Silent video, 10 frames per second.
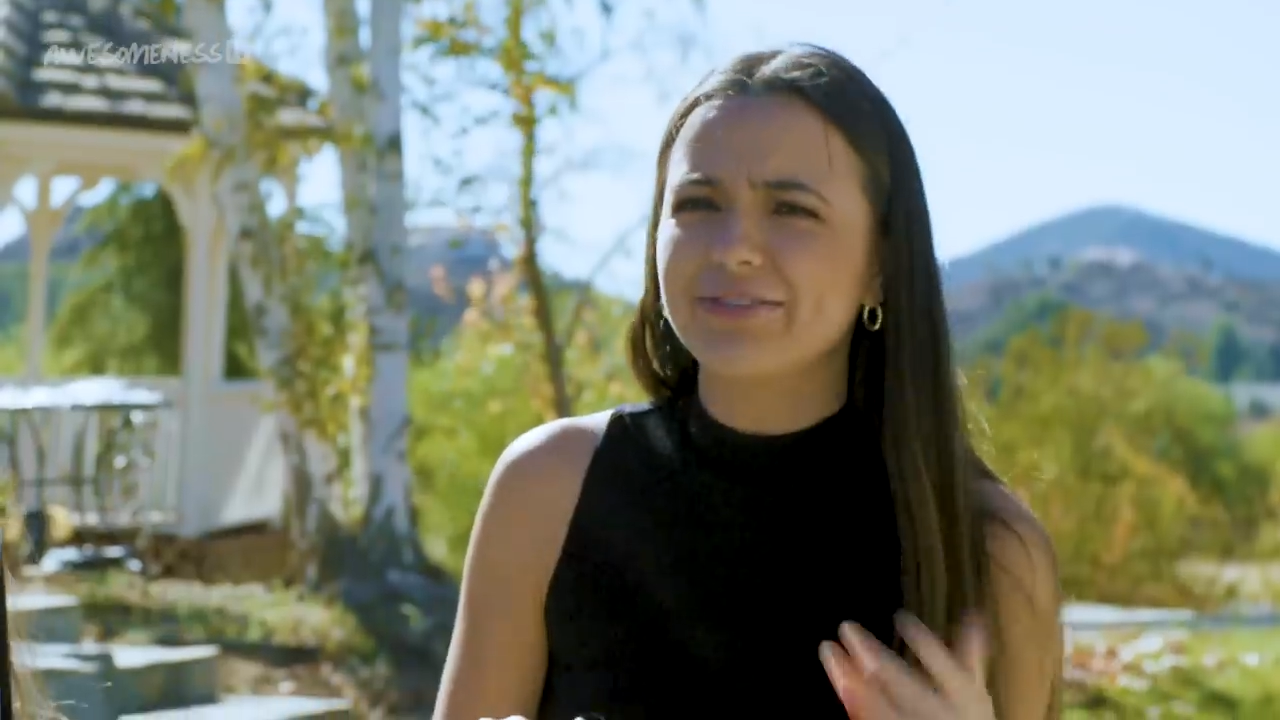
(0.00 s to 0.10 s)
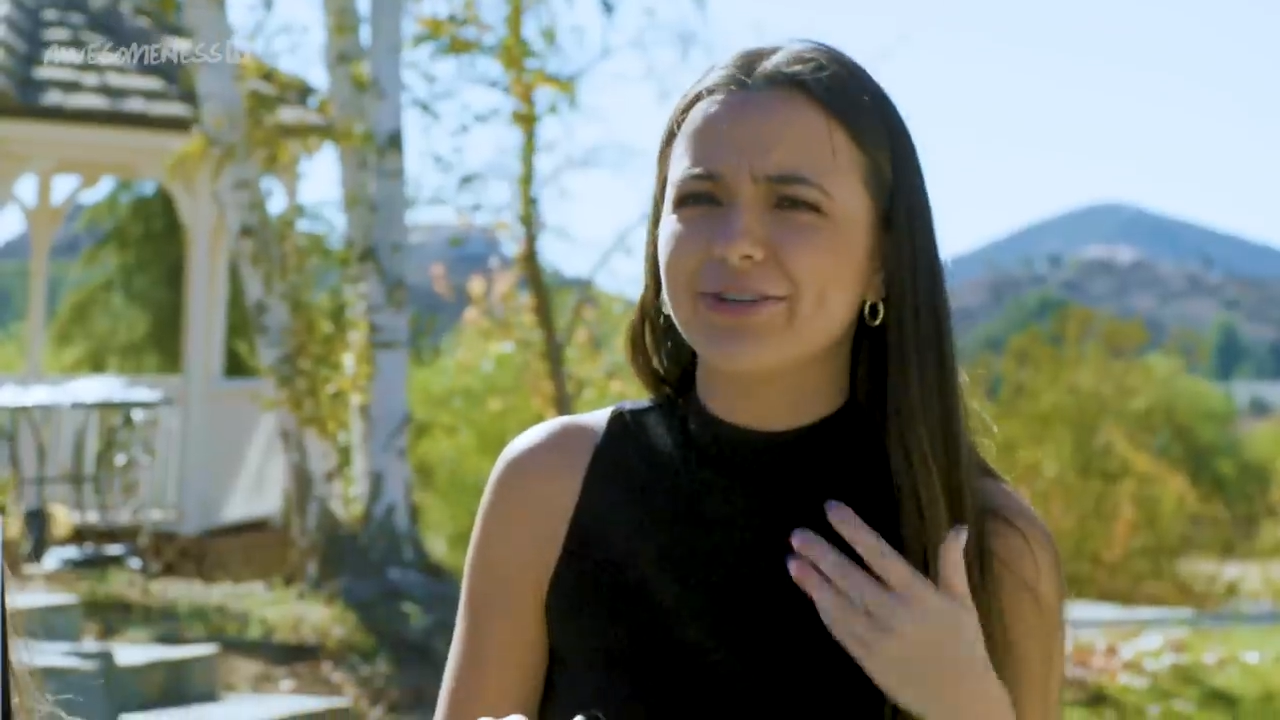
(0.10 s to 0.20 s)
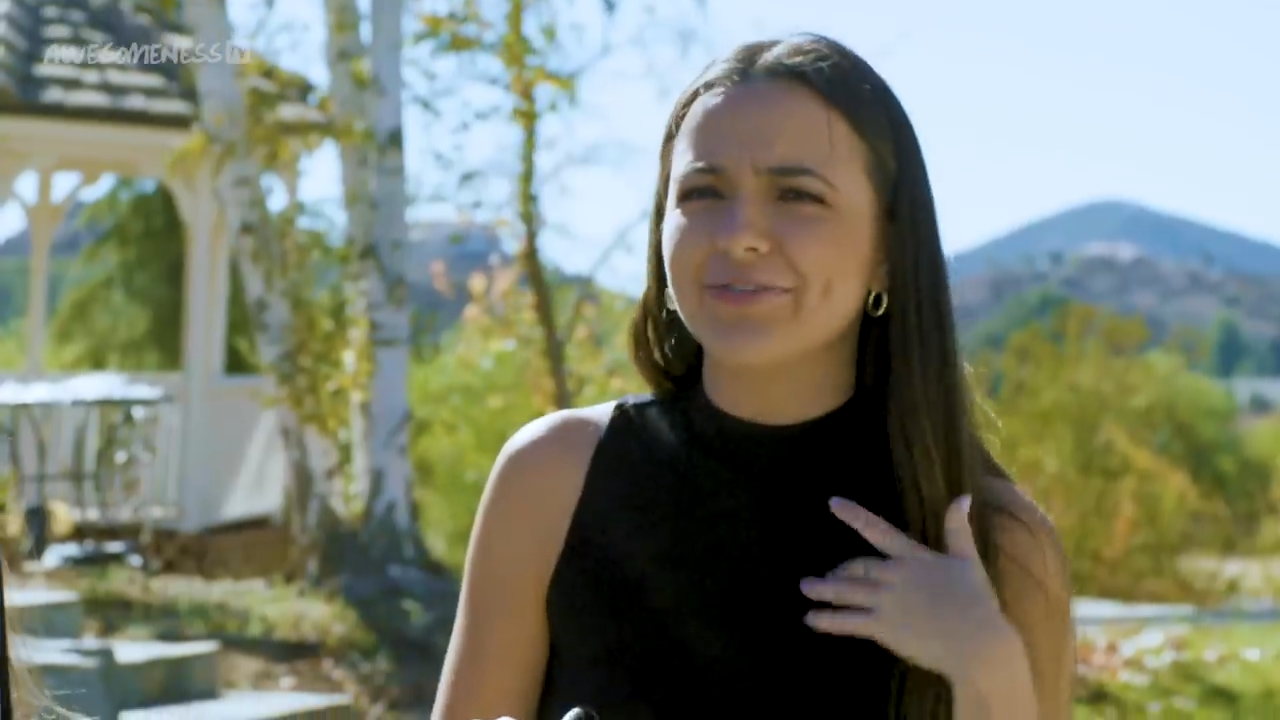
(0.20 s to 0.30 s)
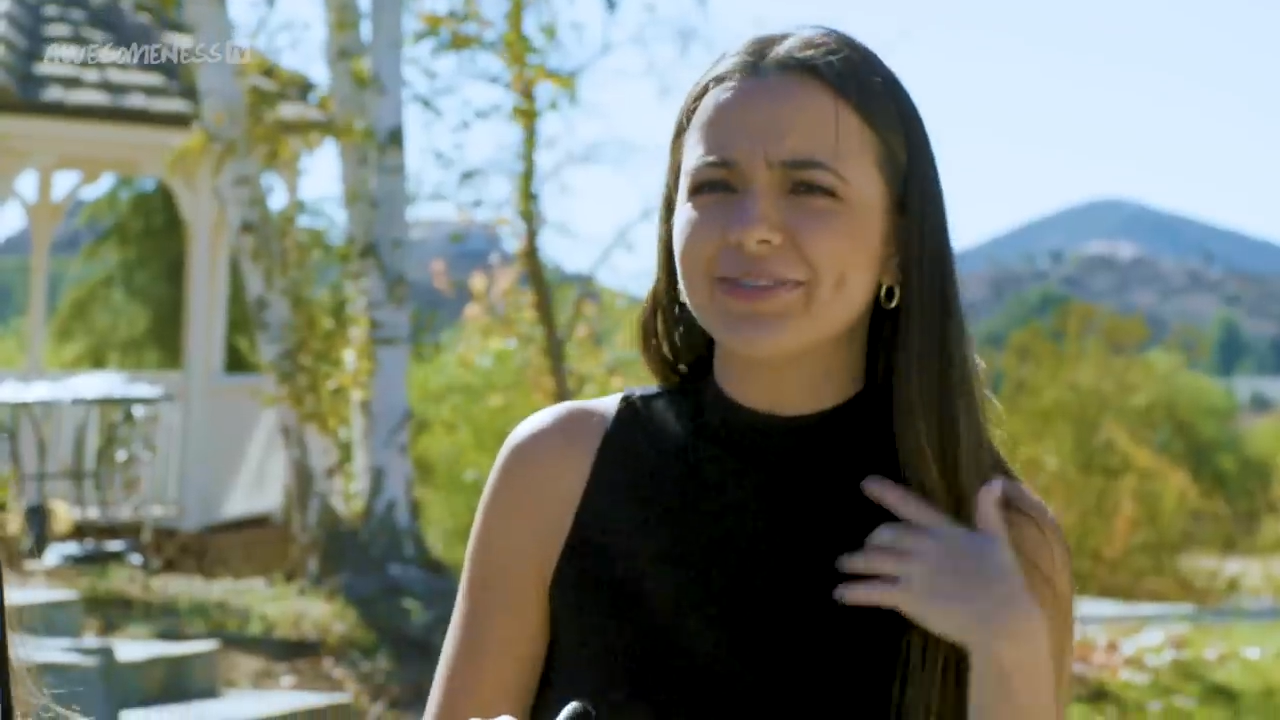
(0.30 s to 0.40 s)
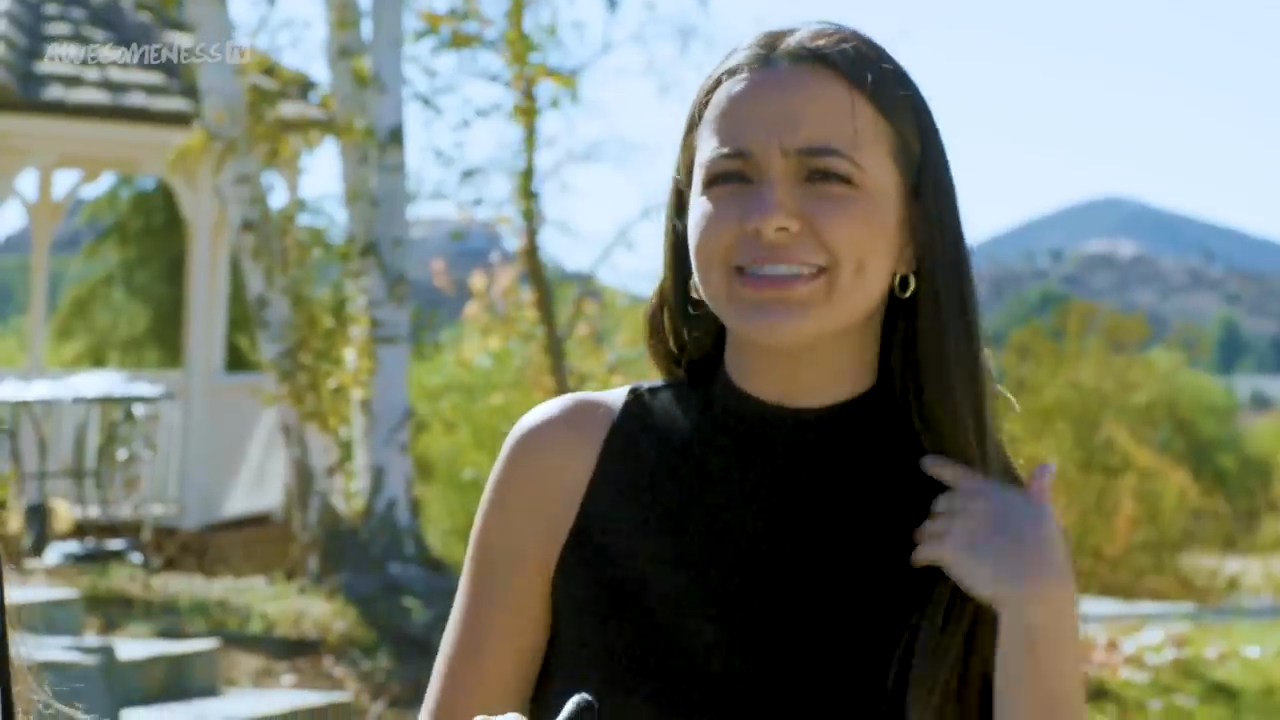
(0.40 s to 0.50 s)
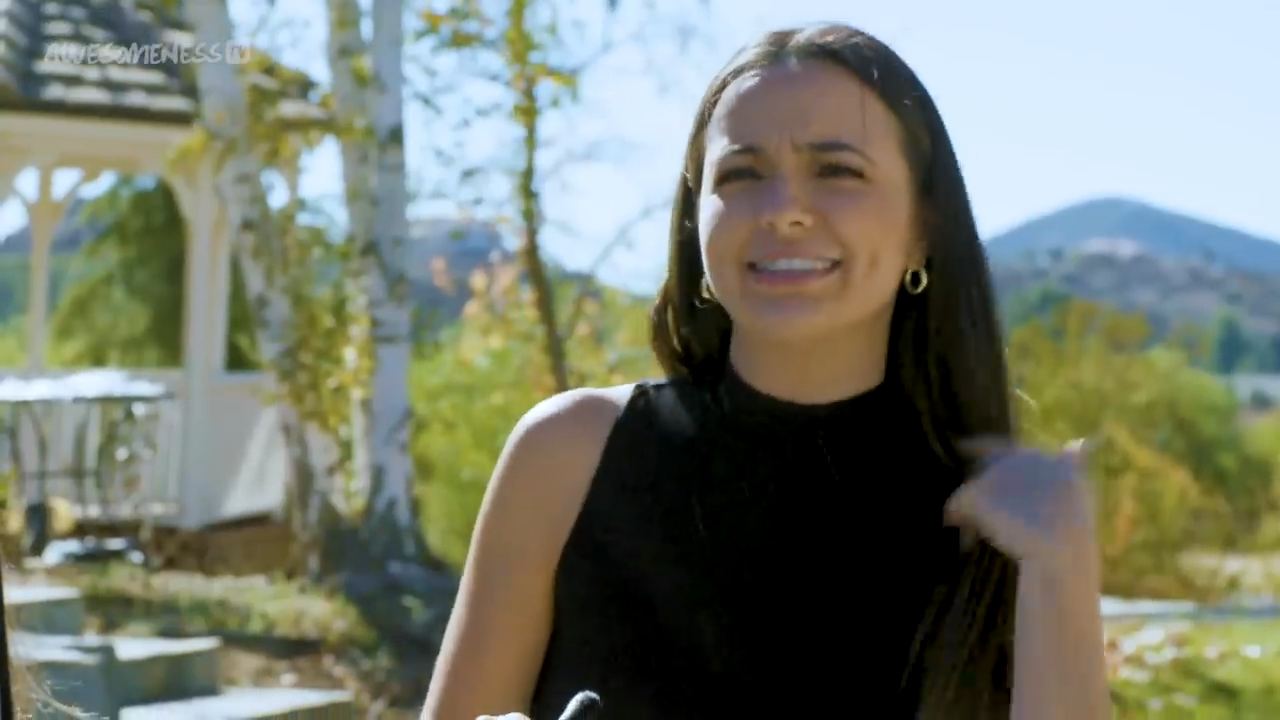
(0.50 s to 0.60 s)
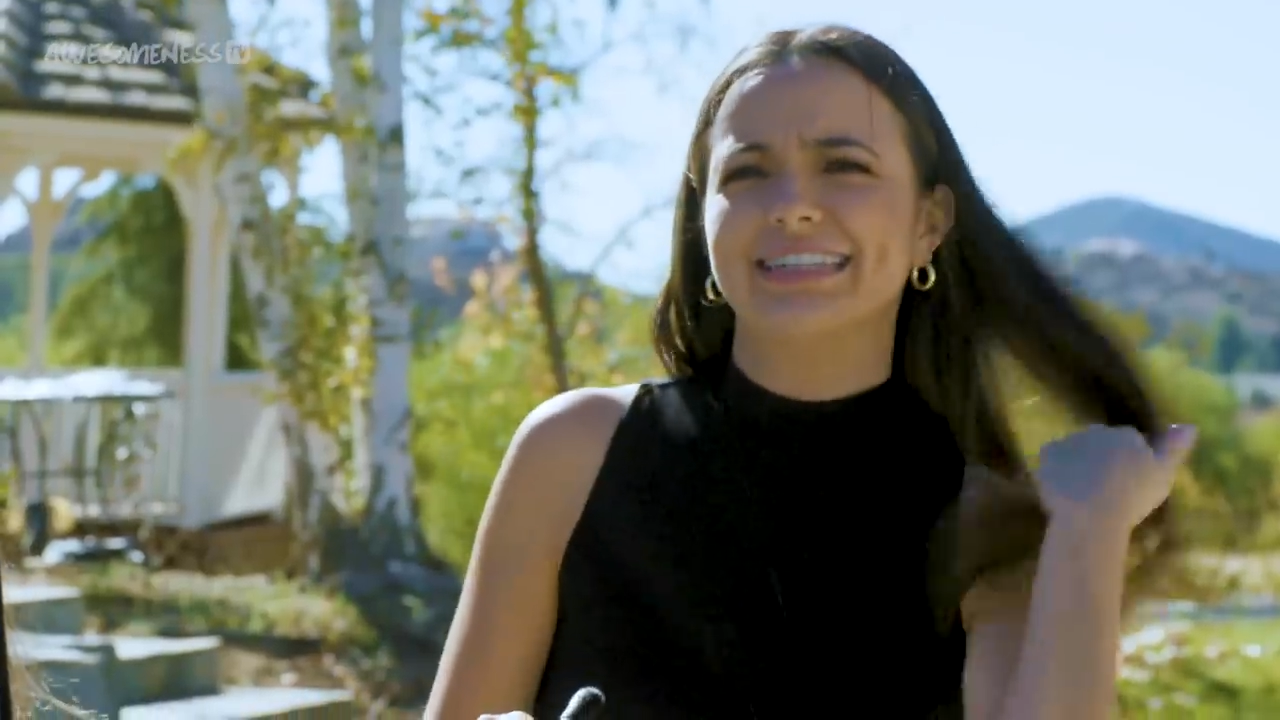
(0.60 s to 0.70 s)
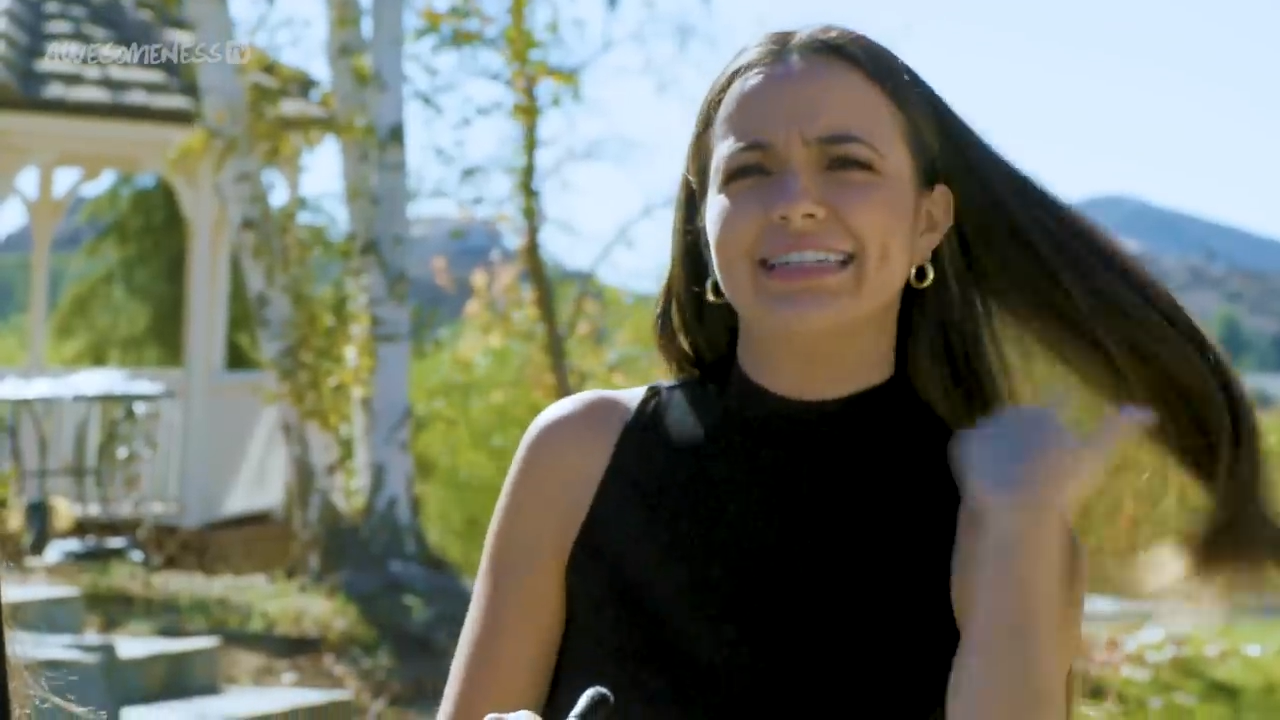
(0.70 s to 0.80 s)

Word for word: even know if this is